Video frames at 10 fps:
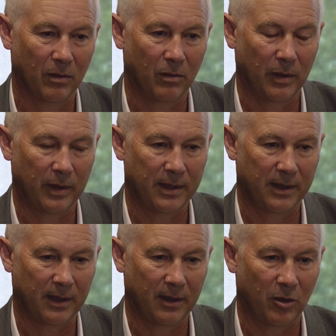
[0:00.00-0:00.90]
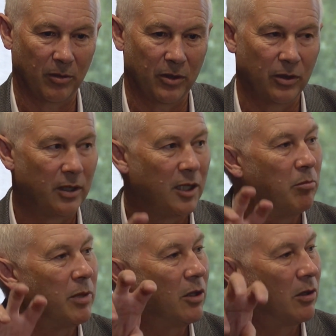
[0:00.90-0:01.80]
where we see an opportunity
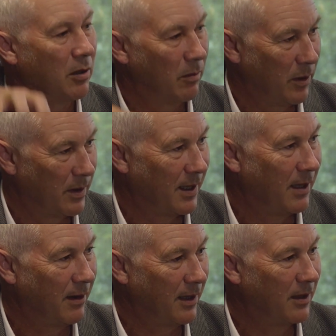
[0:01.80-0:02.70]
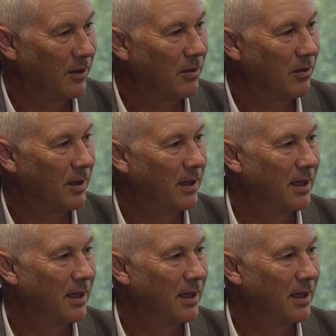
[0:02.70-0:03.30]
beyond what's currently understood.